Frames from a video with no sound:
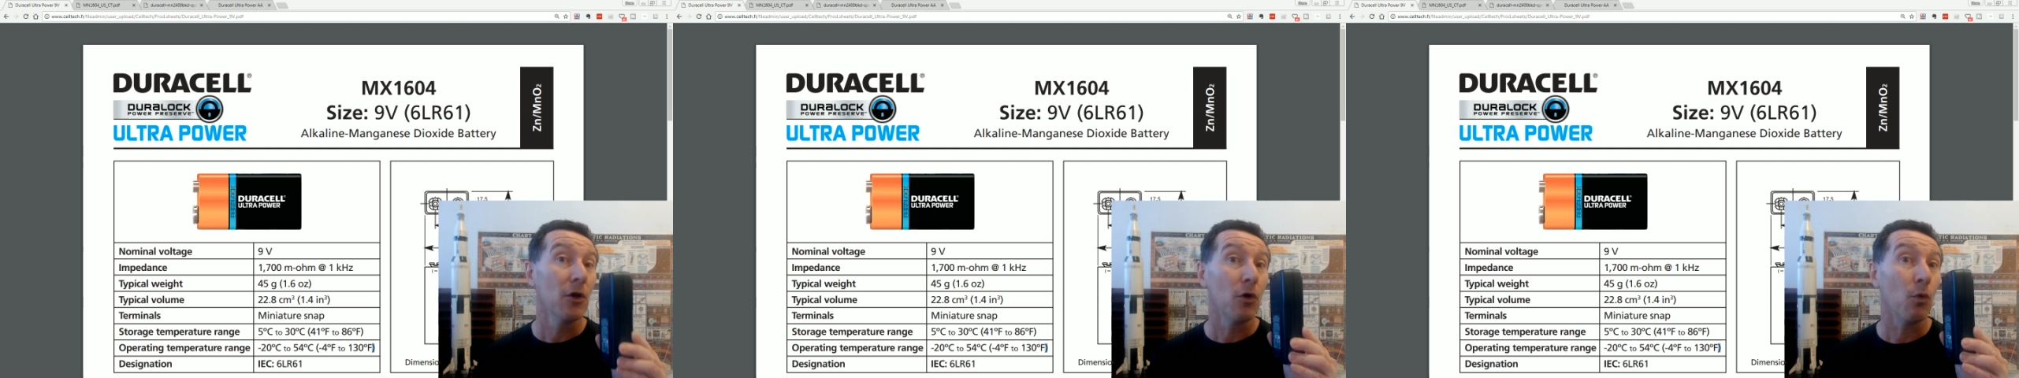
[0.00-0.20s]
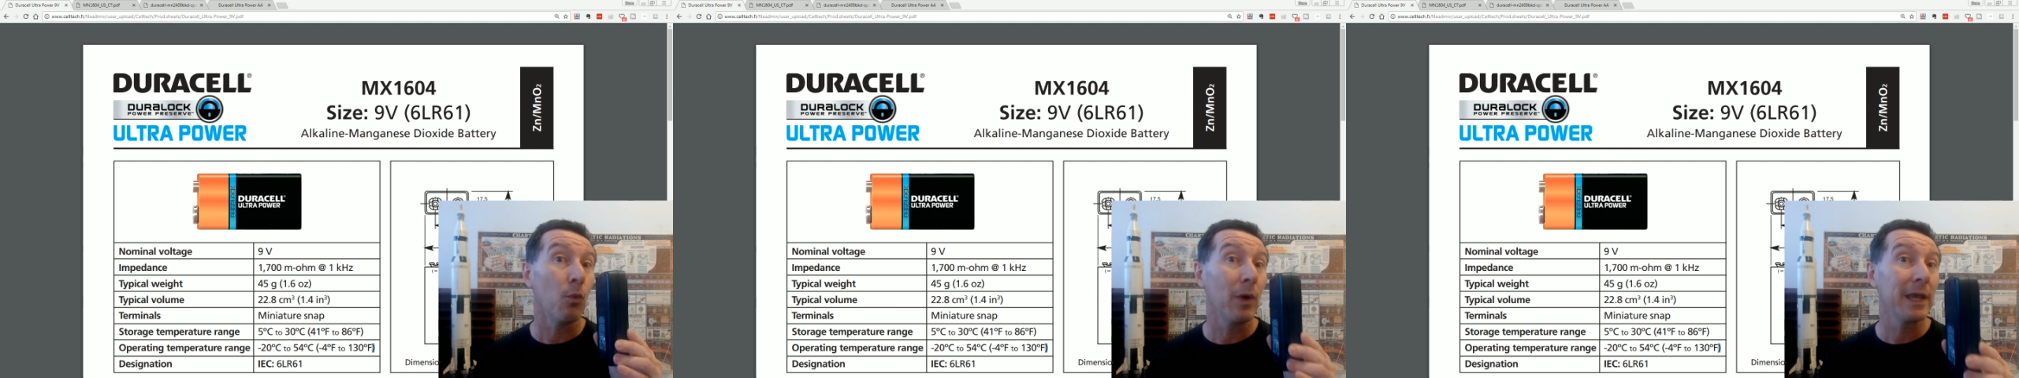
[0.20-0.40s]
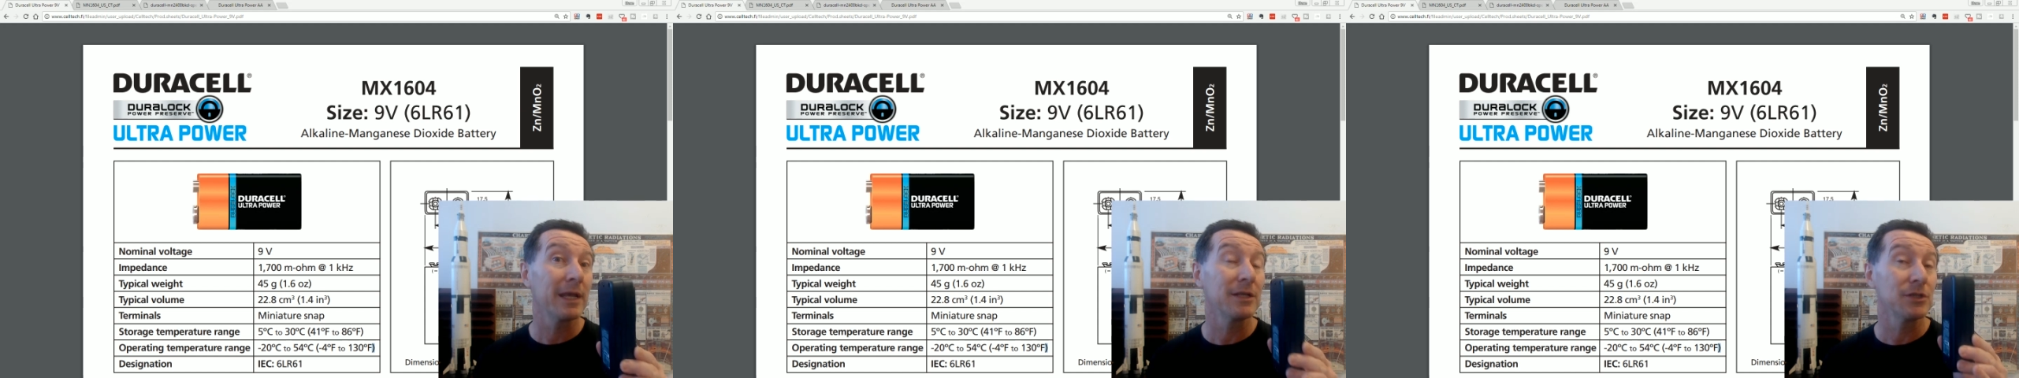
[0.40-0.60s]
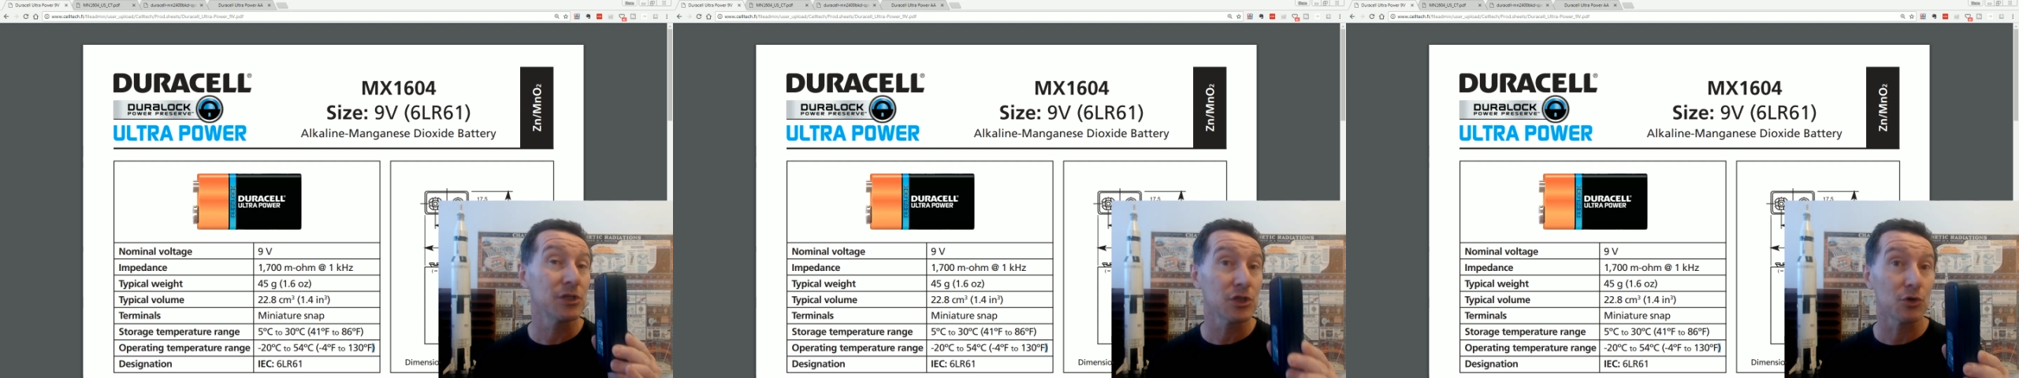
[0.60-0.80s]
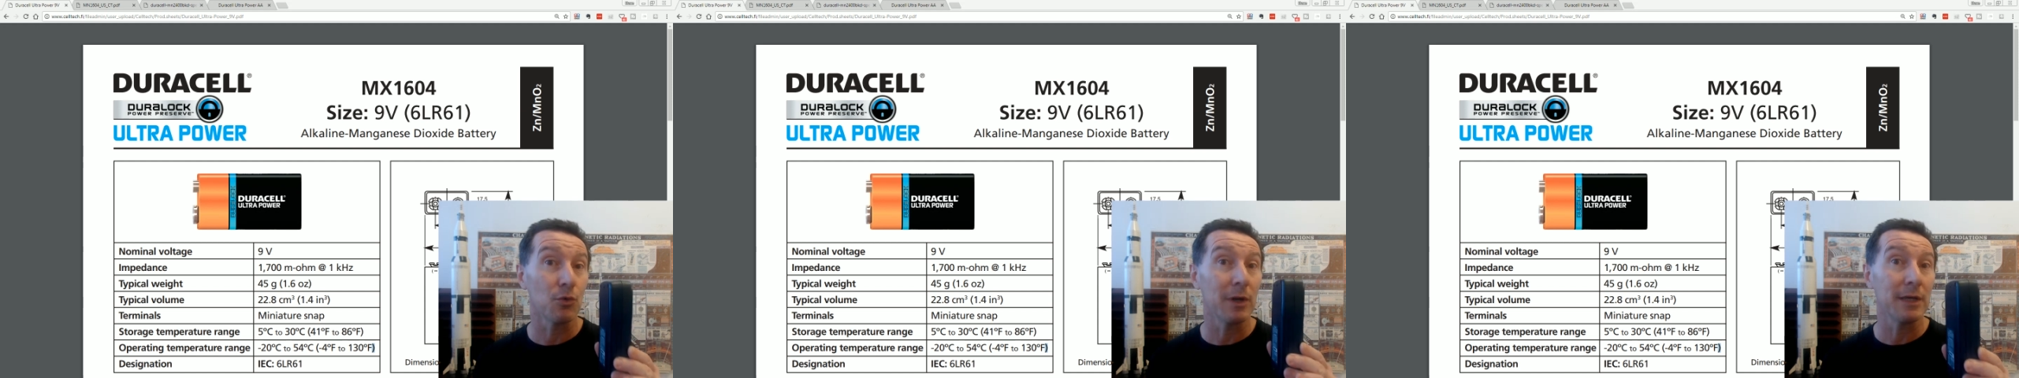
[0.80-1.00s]
we can
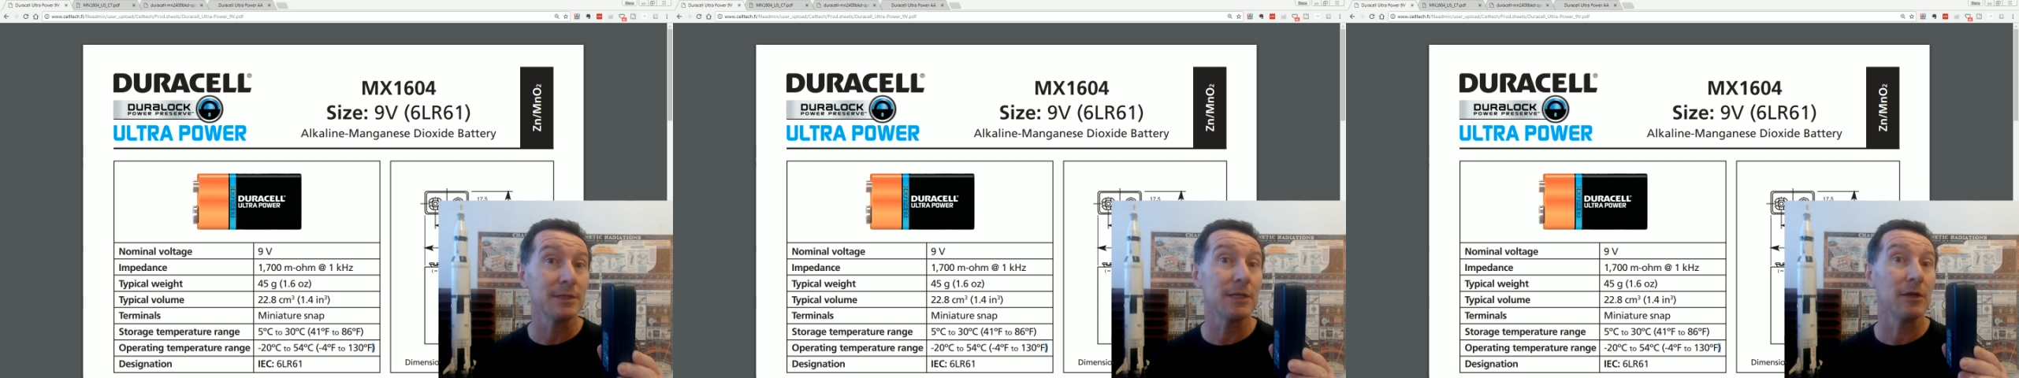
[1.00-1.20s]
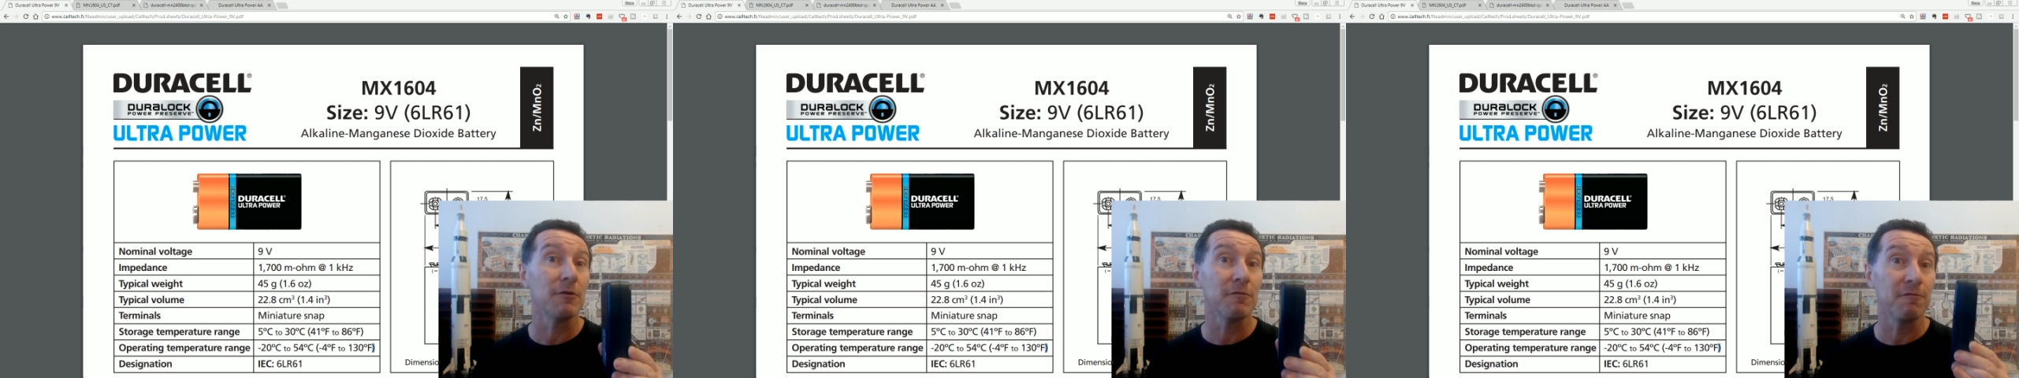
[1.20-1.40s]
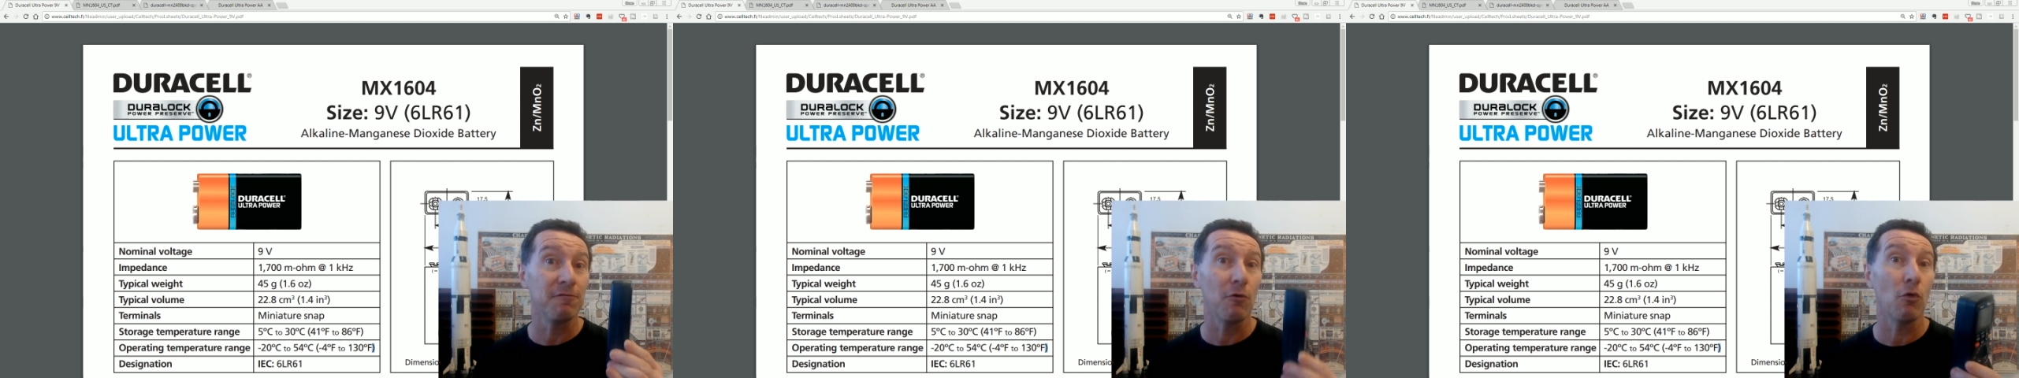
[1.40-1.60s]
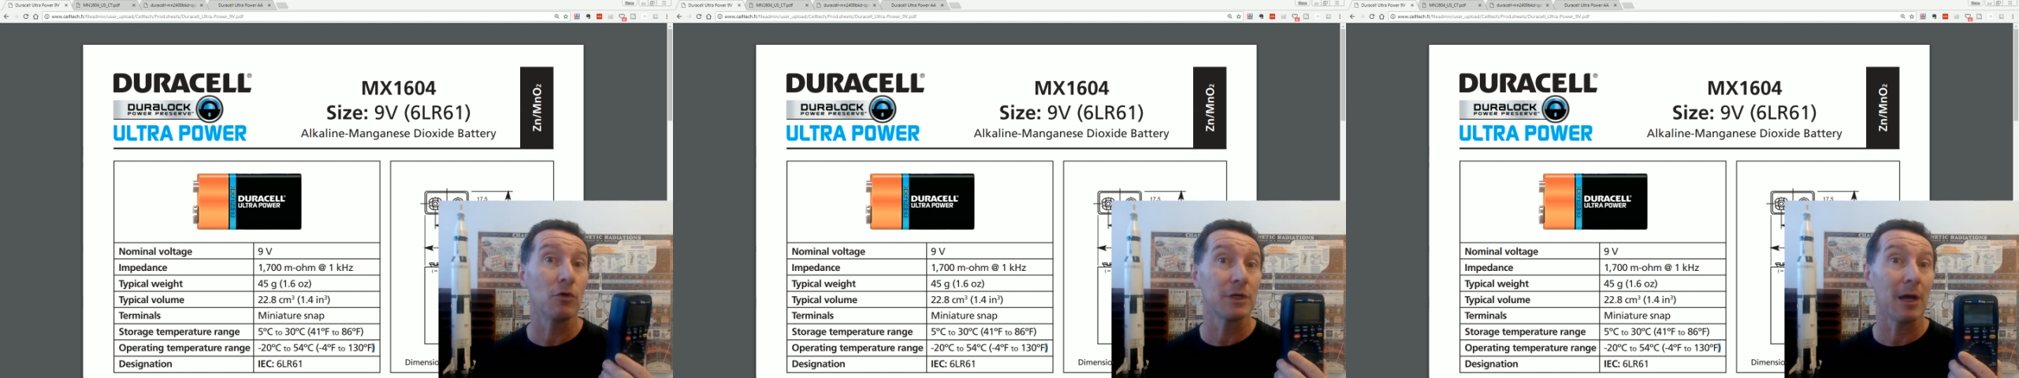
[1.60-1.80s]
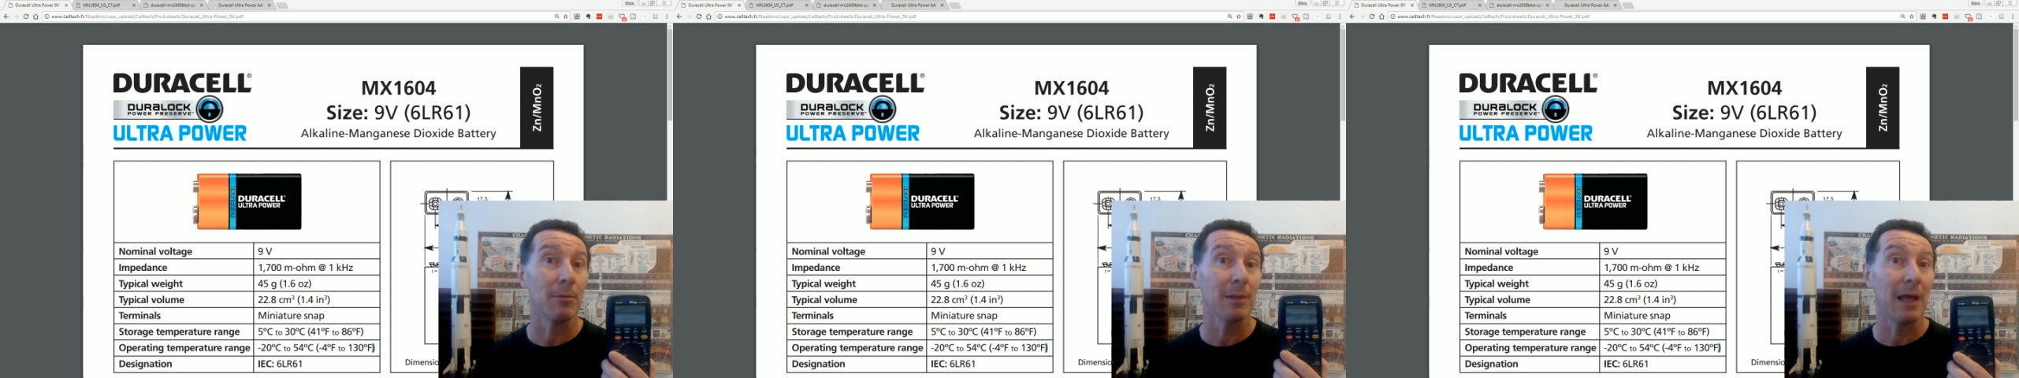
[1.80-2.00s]
squeeze in 4
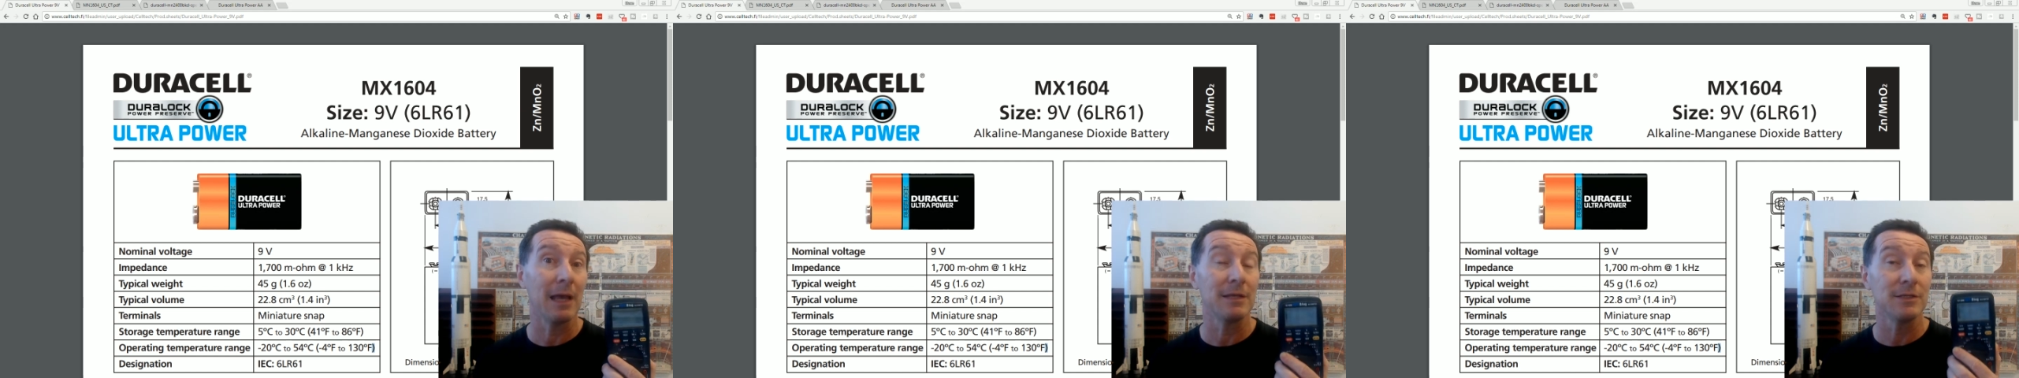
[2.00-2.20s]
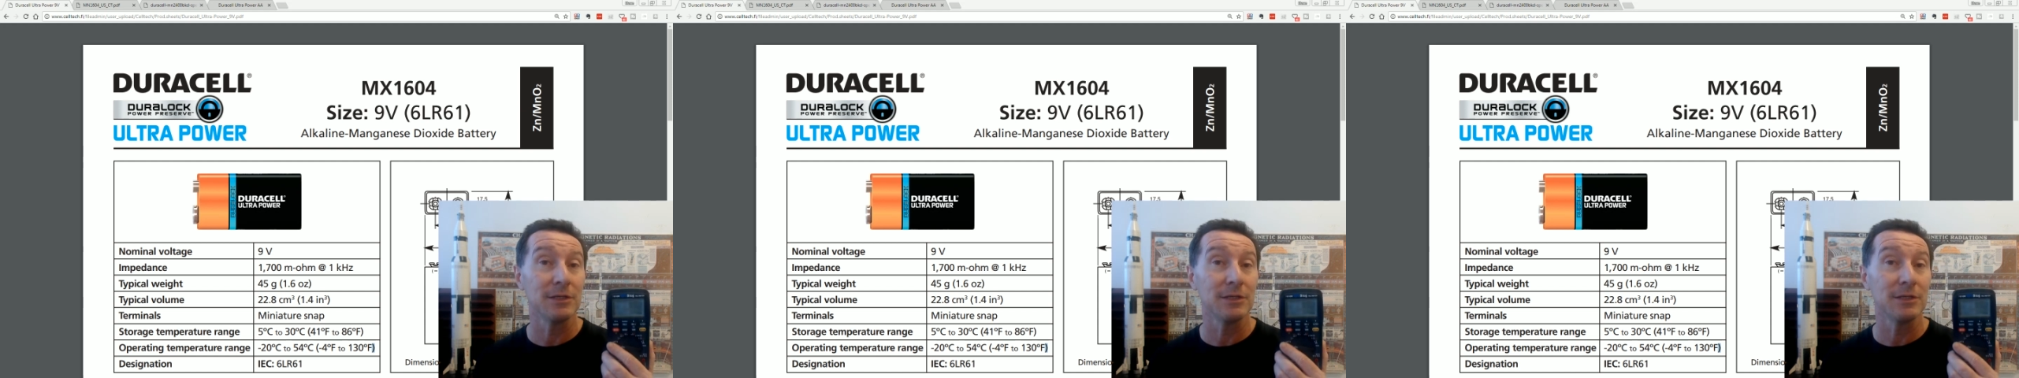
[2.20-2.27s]
AAs